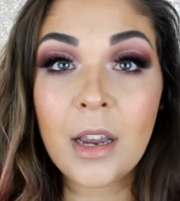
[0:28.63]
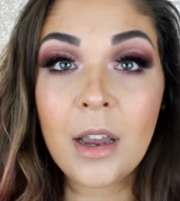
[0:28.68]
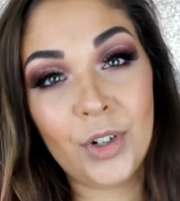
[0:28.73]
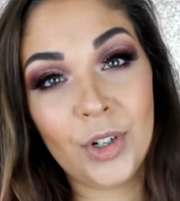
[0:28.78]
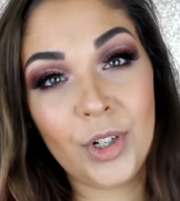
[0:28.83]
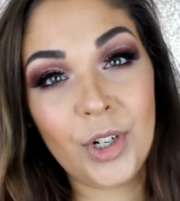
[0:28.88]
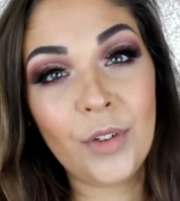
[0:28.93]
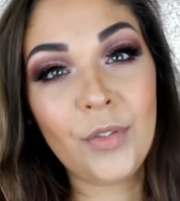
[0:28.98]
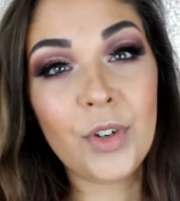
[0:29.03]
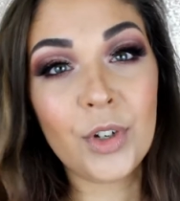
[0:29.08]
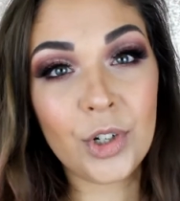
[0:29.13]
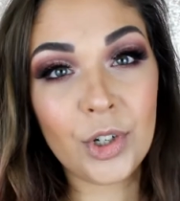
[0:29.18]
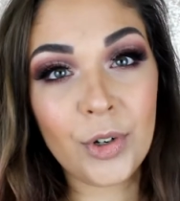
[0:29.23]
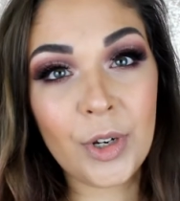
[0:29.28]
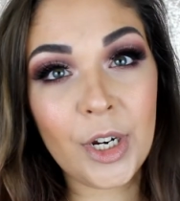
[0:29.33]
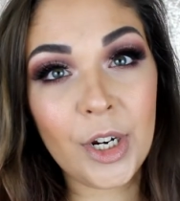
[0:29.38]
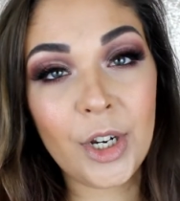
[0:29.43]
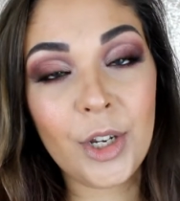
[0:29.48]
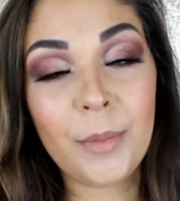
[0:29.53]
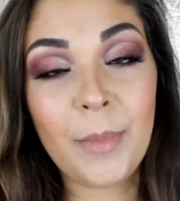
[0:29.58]
If you're, if you're new
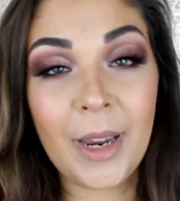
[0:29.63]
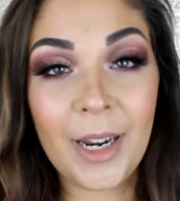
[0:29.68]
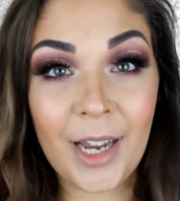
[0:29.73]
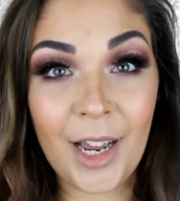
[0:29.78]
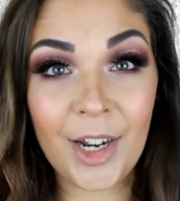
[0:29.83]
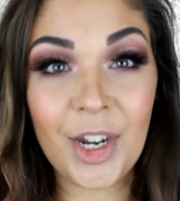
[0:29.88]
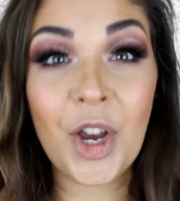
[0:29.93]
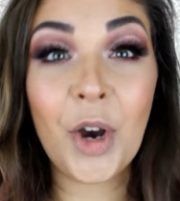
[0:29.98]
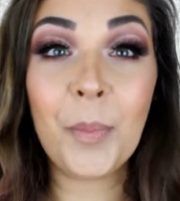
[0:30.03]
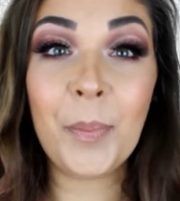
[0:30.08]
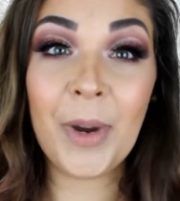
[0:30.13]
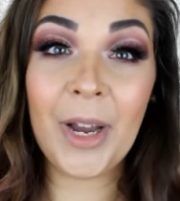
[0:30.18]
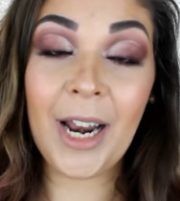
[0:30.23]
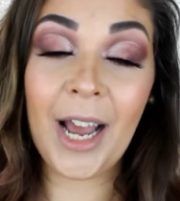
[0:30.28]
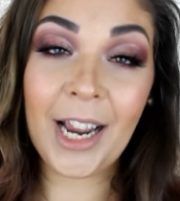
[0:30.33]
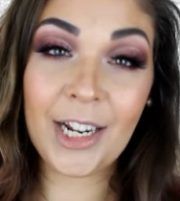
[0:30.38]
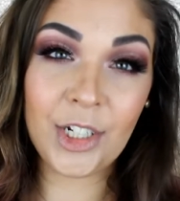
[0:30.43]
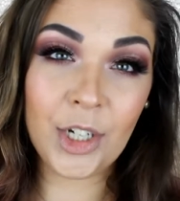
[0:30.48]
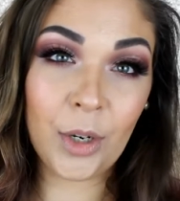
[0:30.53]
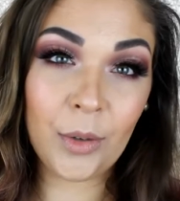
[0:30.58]
here, you may not know, but
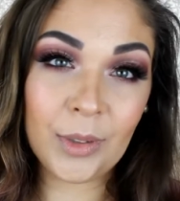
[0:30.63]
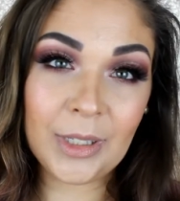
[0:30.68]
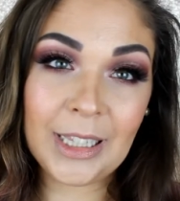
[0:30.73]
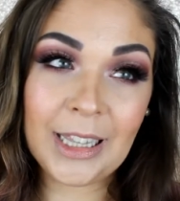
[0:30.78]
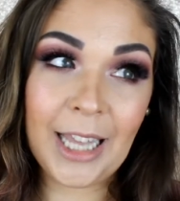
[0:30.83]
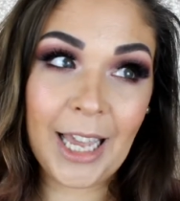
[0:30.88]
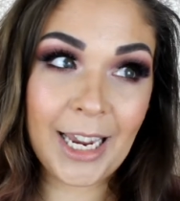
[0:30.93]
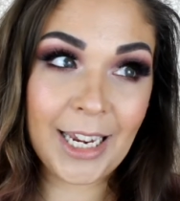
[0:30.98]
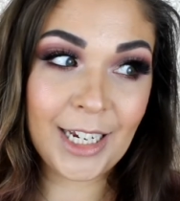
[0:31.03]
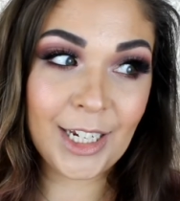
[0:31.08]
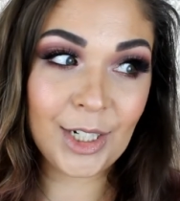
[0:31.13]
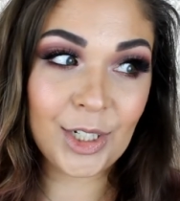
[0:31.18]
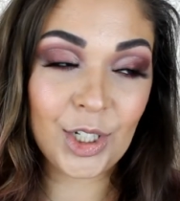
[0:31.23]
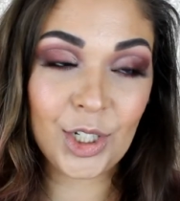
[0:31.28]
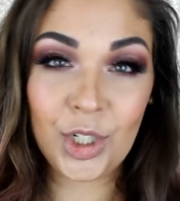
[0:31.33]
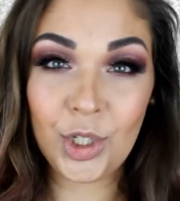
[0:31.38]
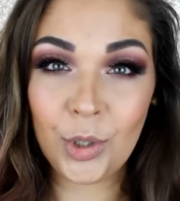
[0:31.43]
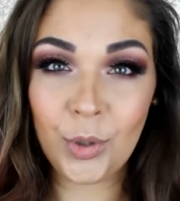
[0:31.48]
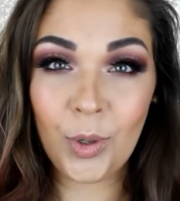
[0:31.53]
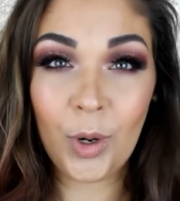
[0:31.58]
I don't like
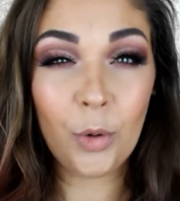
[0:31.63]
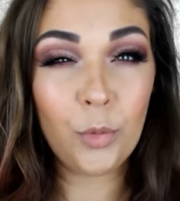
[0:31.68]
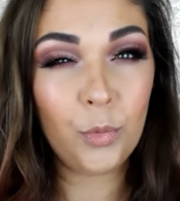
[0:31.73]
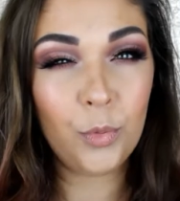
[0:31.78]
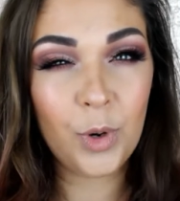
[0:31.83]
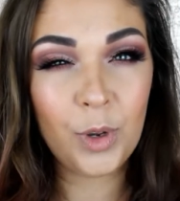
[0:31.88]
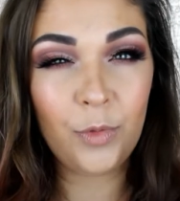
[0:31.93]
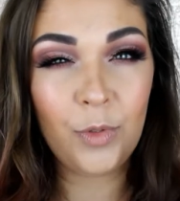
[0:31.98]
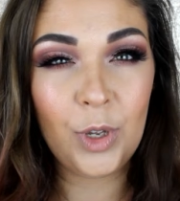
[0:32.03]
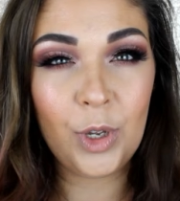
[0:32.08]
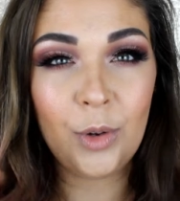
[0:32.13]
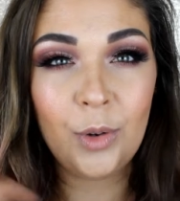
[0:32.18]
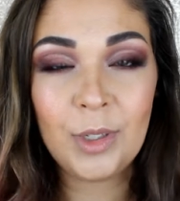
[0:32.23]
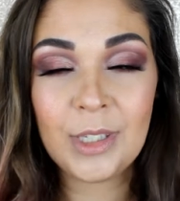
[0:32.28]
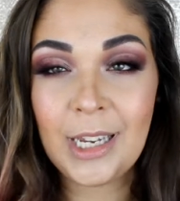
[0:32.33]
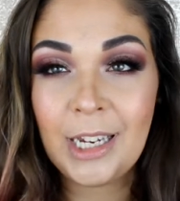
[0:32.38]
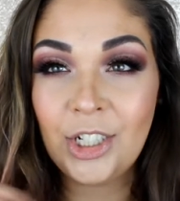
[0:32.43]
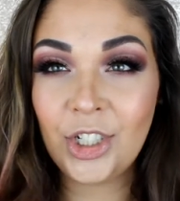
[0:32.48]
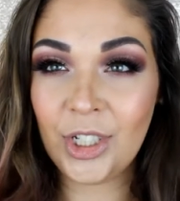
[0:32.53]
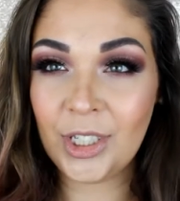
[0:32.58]
to do
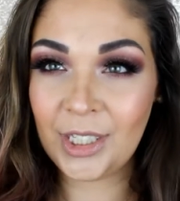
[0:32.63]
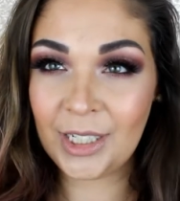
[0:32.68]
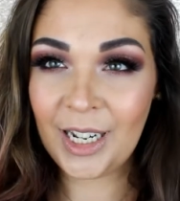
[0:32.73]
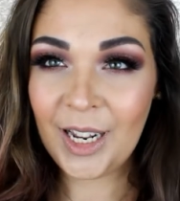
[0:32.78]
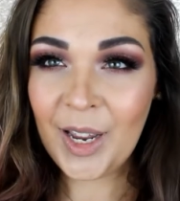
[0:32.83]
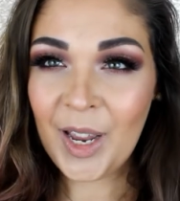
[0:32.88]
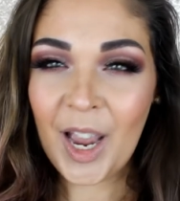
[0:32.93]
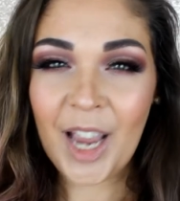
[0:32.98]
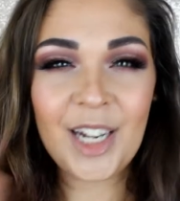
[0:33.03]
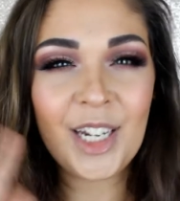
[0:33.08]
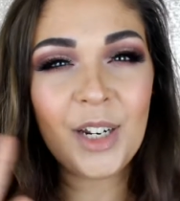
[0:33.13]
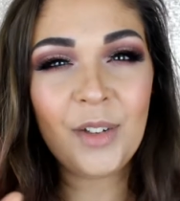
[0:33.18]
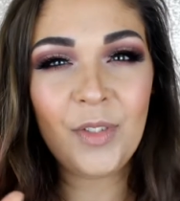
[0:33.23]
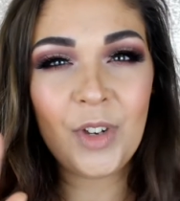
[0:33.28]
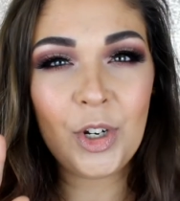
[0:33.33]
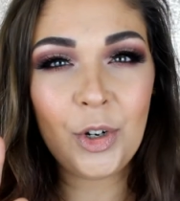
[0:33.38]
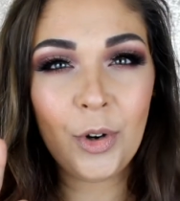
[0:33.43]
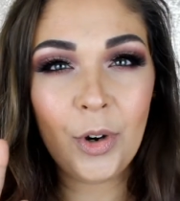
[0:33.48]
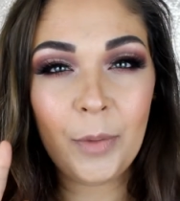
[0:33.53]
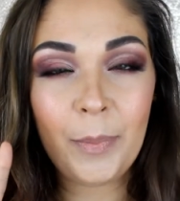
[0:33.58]
reviews. I just, I did a
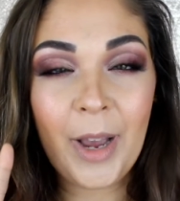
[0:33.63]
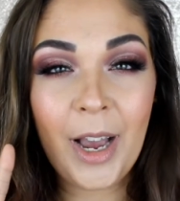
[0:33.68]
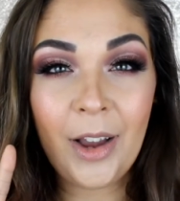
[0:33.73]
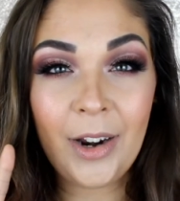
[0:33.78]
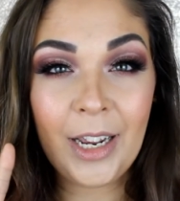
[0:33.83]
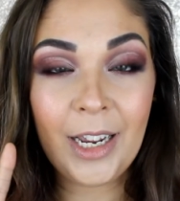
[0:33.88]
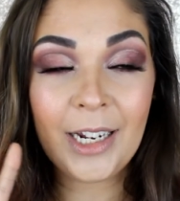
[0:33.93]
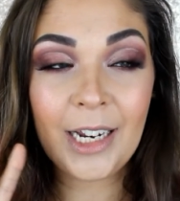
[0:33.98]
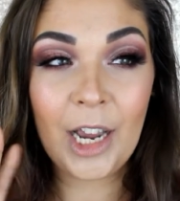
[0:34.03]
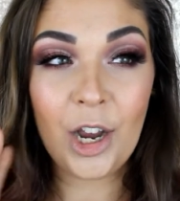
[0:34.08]
video about it.